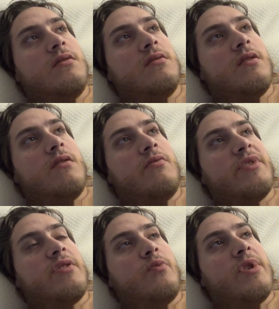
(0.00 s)
you know,
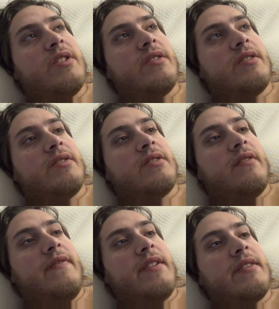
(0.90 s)
with the wind and
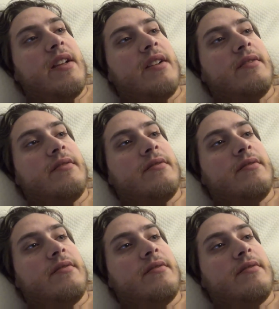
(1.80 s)
stuff like that.